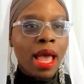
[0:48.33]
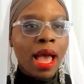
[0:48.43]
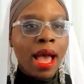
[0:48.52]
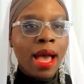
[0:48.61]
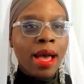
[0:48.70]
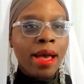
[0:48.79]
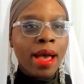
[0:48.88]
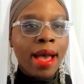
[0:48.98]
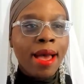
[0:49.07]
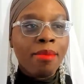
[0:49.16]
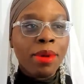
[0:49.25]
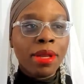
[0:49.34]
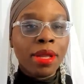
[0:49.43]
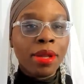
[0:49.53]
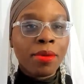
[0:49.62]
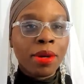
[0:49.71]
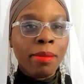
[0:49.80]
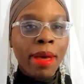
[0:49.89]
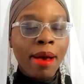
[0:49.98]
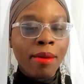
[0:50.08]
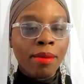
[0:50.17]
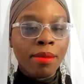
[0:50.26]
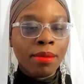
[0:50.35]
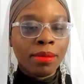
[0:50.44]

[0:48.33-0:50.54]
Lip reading: I have been hearing about